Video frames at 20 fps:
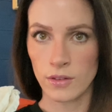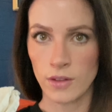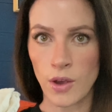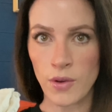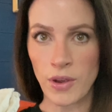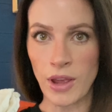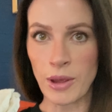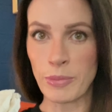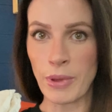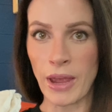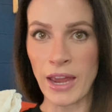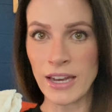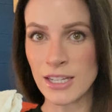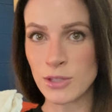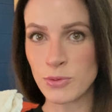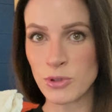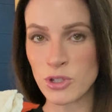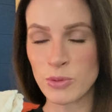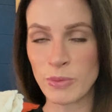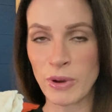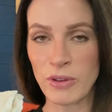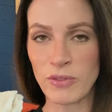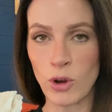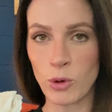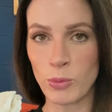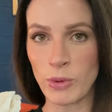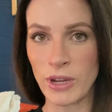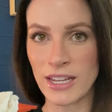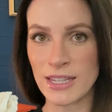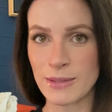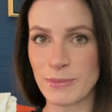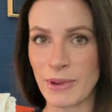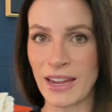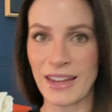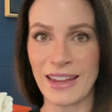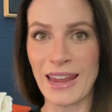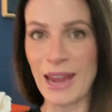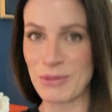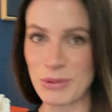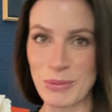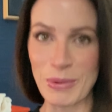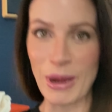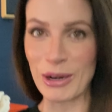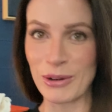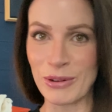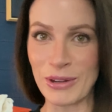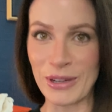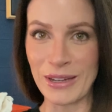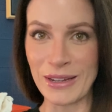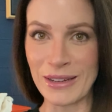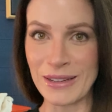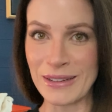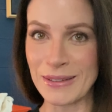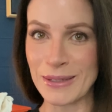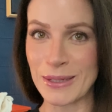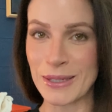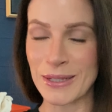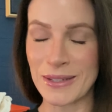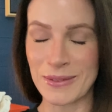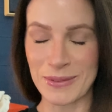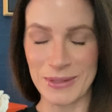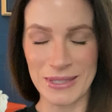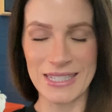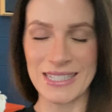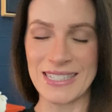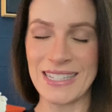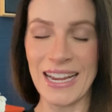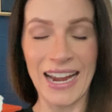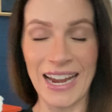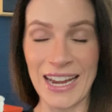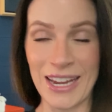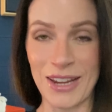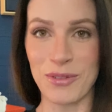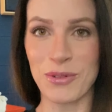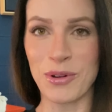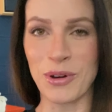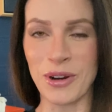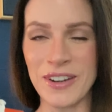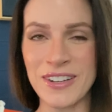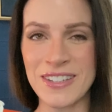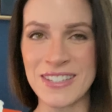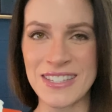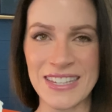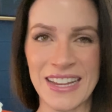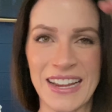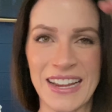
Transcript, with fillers: Okay, I had to switch to my phone because my camera battery was dying, of course.